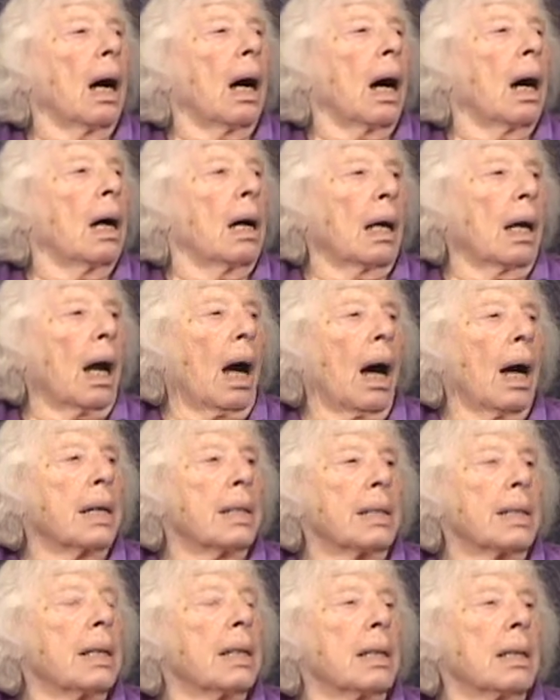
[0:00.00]
I, I
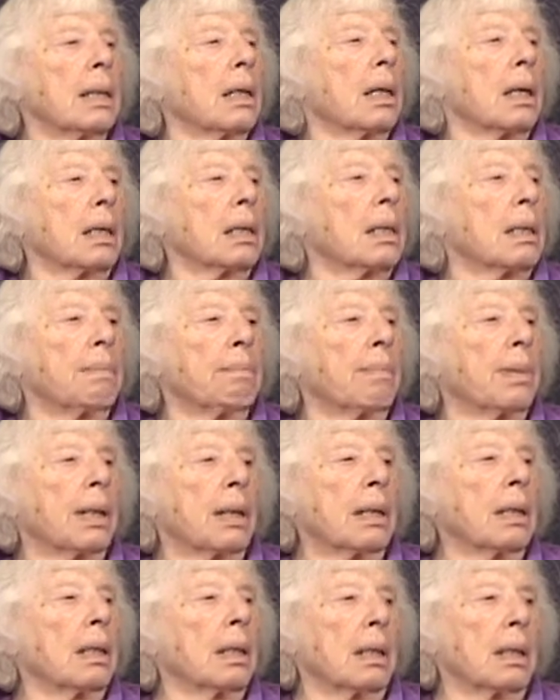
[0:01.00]
did not,
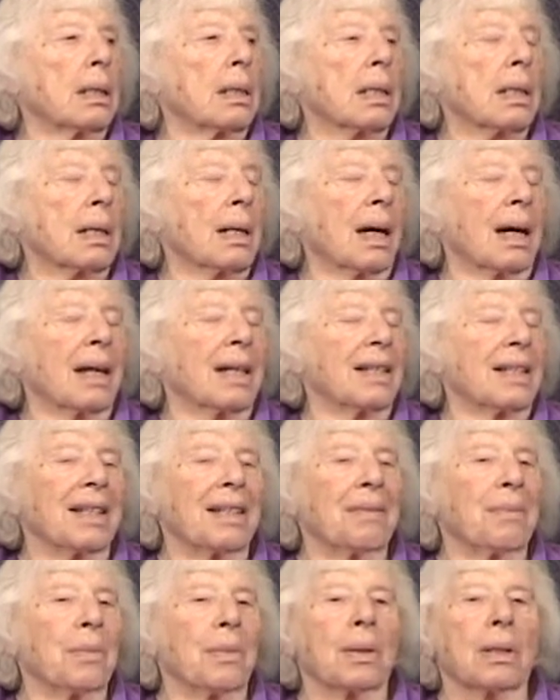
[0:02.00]
because I
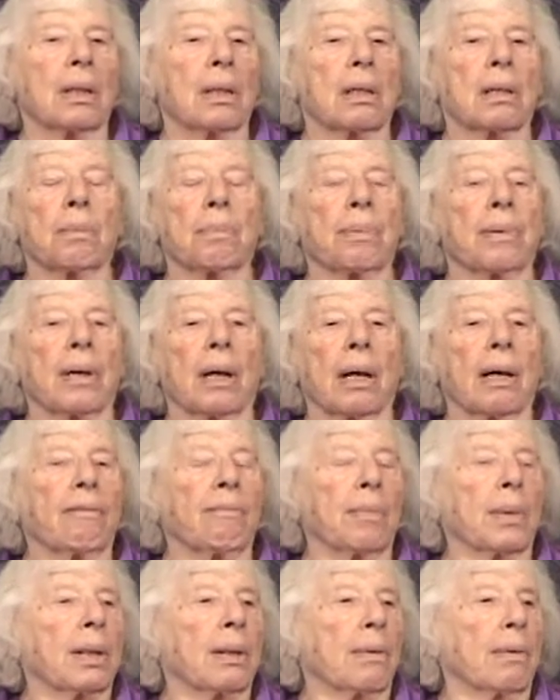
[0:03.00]
didn't want to
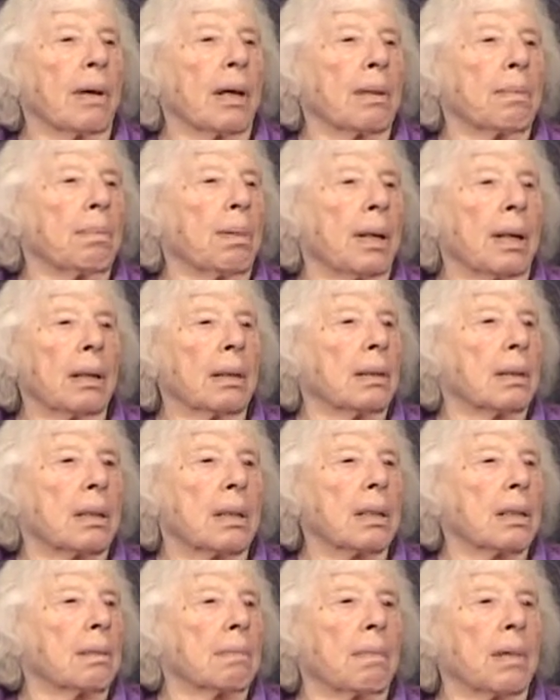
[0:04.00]
deprive my
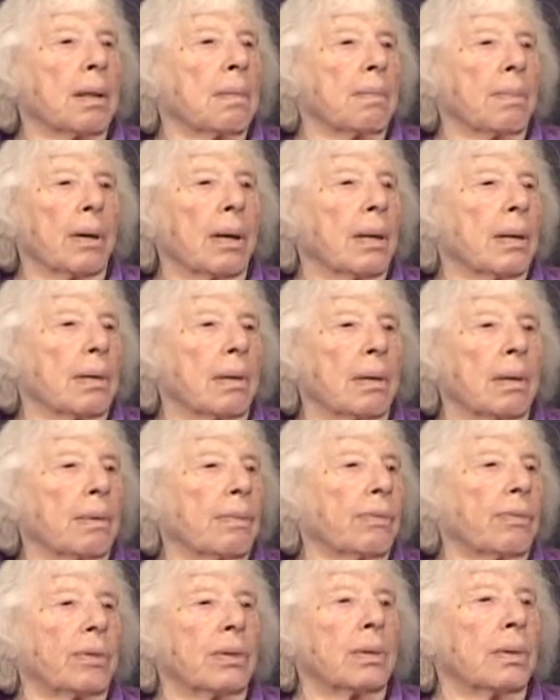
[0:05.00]
grandparents and my brother
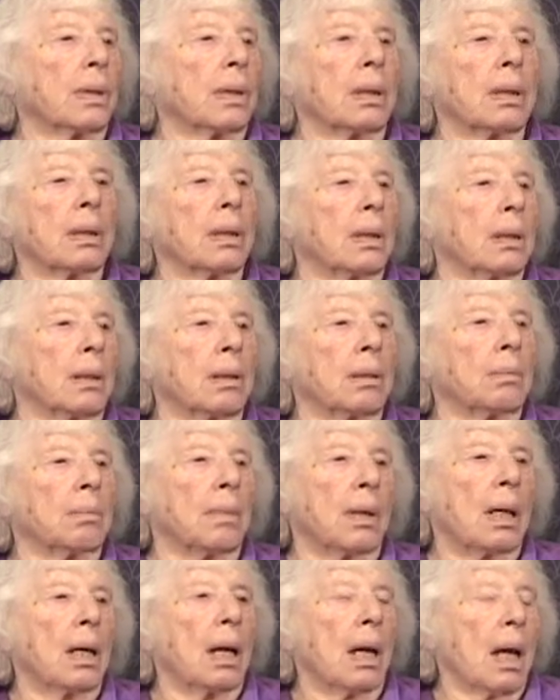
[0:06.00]
of food at
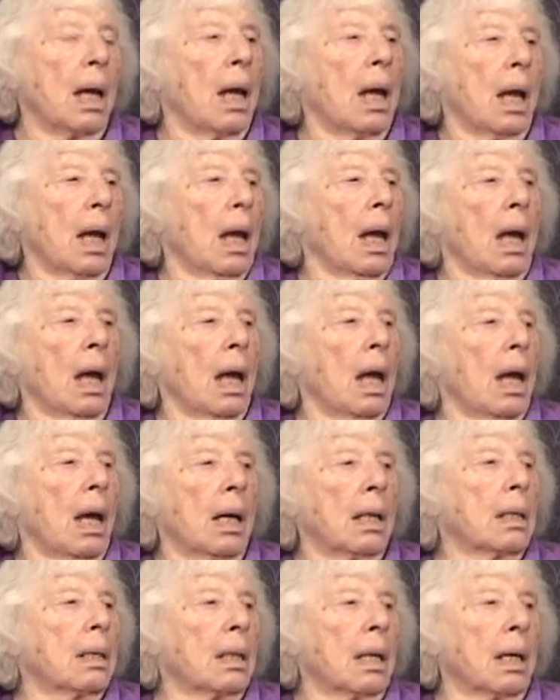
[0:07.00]
home,
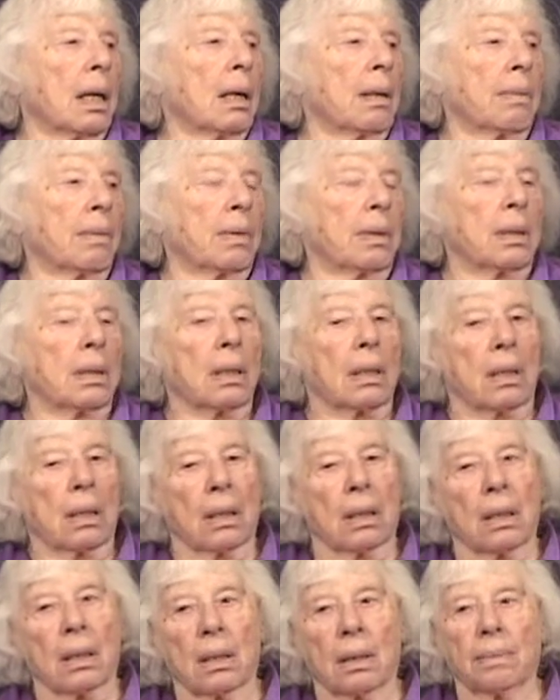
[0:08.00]
and I would
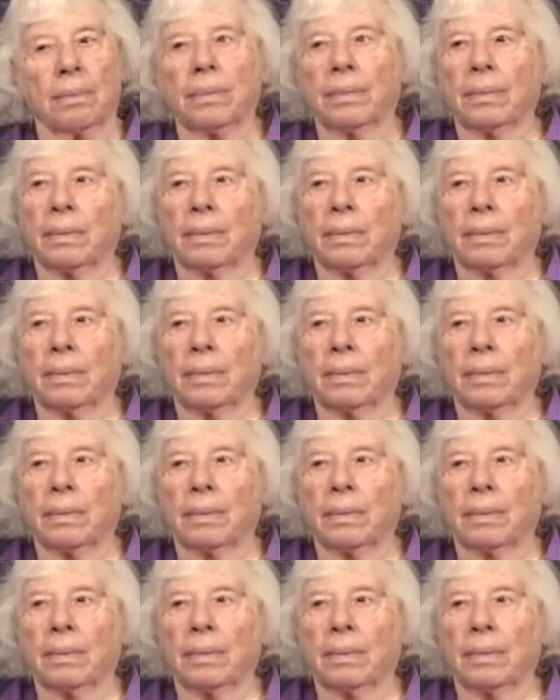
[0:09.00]
uh,